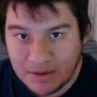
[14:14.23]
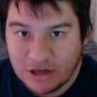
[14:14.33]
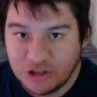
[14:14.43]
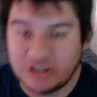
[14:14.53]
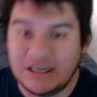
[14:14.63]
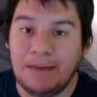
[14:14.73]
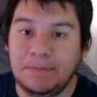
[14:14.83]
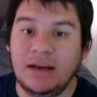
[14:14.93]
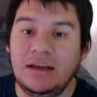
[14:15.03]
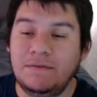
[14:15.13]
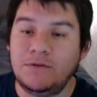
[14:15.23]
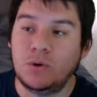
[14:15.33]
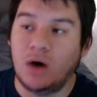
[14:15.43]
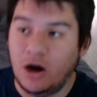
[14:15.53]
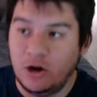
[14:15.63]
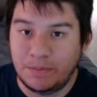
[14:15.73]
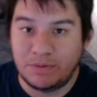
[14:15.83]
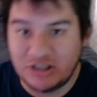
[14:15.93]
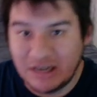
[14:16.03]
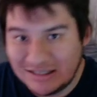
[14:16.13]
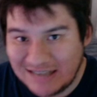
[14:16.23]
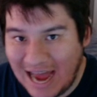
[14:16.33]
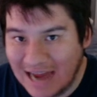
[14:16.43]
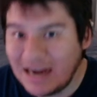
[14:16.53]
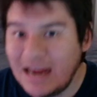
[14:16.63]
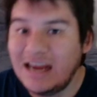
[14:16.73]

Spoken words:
Shazam can give you 100% attack.